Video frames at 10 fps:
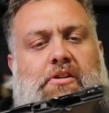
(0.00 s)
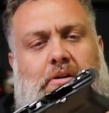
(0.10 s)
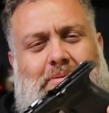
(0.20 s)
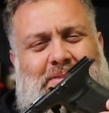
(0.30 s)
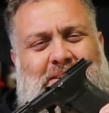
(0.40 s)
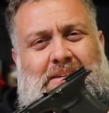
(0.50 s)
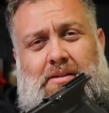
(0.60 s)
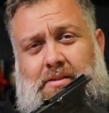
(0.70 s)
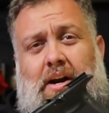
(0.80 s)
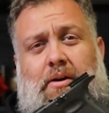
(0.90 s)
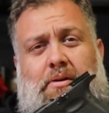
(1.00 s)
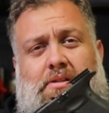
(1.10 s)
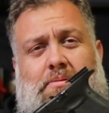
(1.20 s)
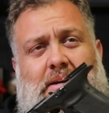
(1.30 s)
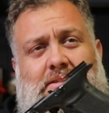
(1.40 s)
you know,
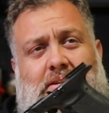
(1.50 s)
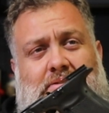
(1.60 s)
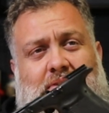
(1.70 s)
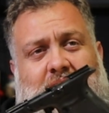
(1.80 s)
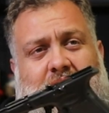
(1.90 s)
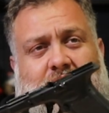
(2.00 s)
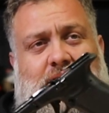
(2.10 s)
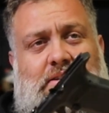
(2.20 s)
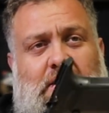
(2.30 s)
terrorism as its finest.